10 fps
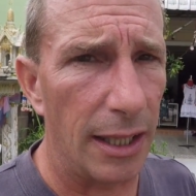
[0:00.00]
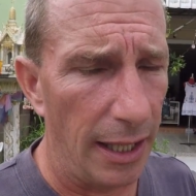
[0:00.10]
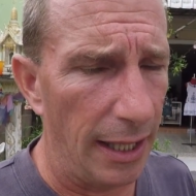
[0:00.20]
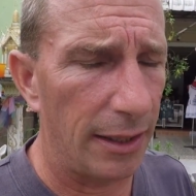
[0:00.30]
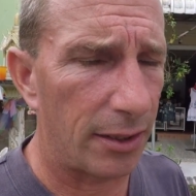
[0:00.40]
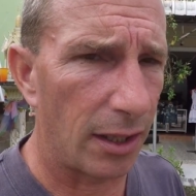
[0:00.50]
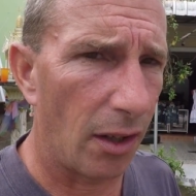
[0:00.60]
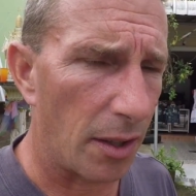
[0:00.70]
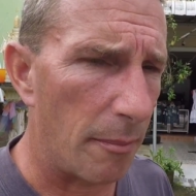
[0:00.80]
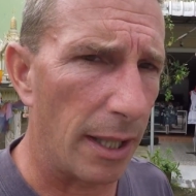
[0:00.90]
Yeah, it's
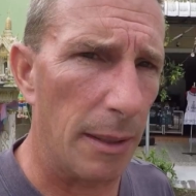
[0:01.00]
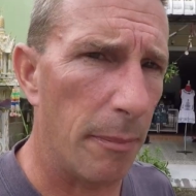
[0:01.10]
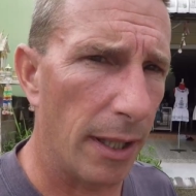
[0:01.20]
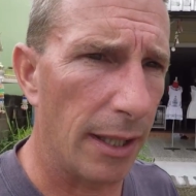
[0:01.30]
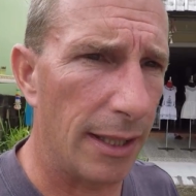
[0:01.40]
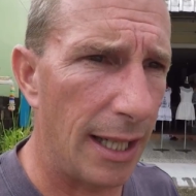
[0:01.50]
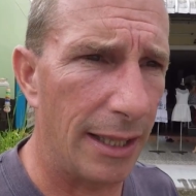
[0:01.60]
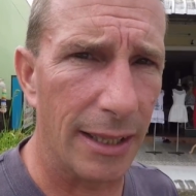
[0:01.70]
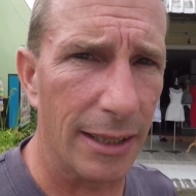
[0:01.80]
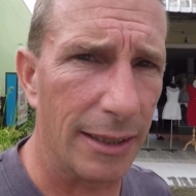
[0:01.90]
a lot of money, but at
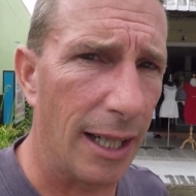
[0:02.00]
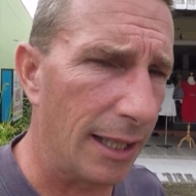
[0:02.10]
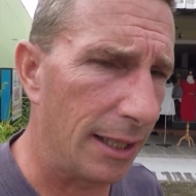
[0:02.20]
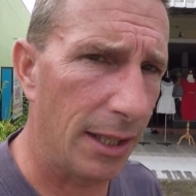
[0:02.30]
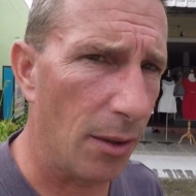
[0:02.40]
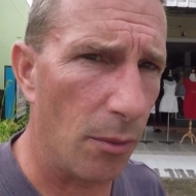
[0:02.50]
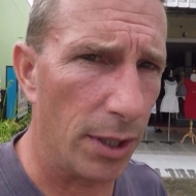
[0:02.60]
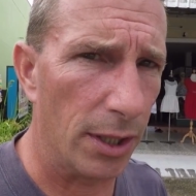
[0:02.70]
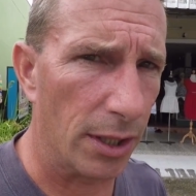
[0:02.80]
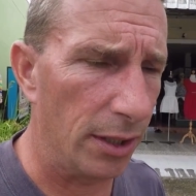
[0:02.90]
the end of the day, you know,
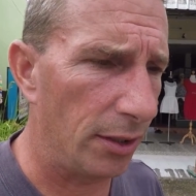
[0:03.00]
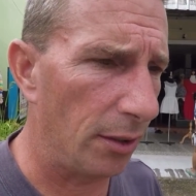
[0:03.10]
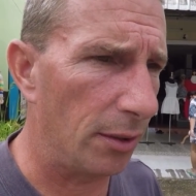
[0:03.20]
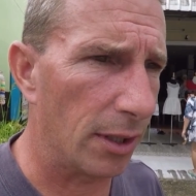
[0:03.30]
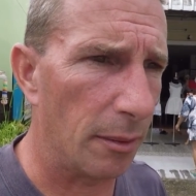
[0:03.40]
what are you going to do?